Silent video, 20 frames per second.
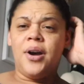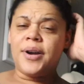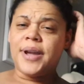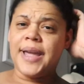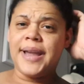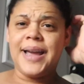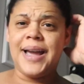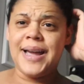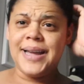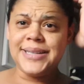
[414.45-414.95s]

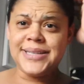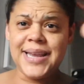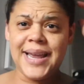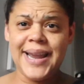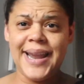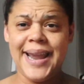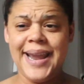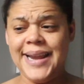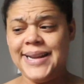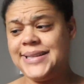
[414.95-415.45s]
Okay guys, I
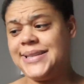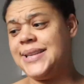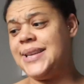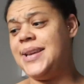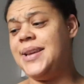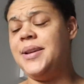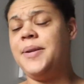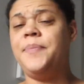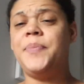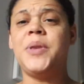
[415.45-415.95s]

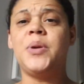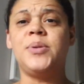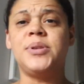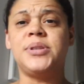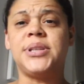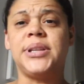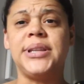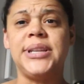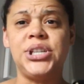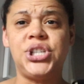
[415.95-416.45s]
ate. It was
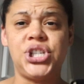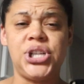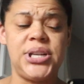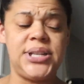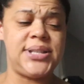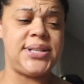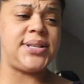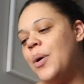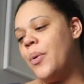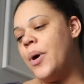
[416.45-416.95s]

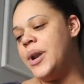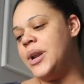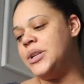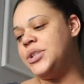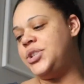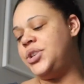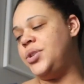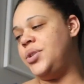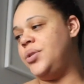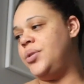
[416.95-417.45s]
delicious. I wanted
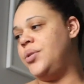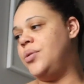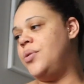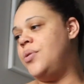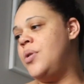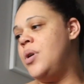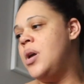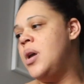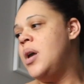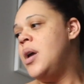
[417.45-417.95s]

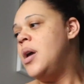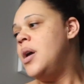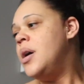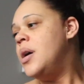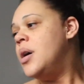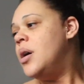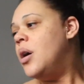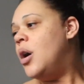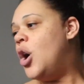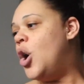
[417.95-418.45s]
to
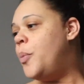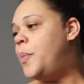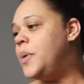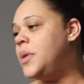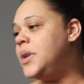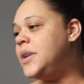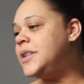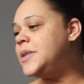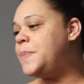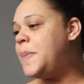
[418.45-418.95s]
open
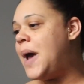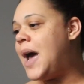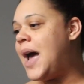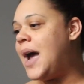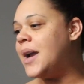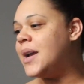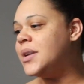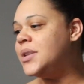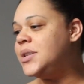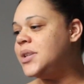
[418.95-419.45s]
these
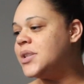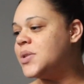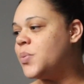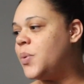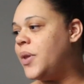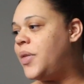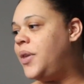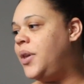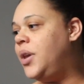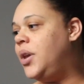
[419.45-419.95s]
packages
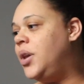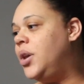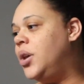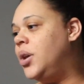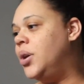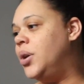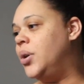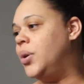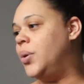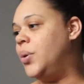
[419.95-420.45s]
with
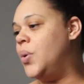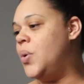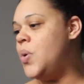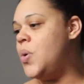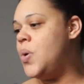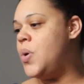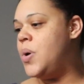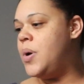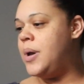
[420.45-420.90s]
you.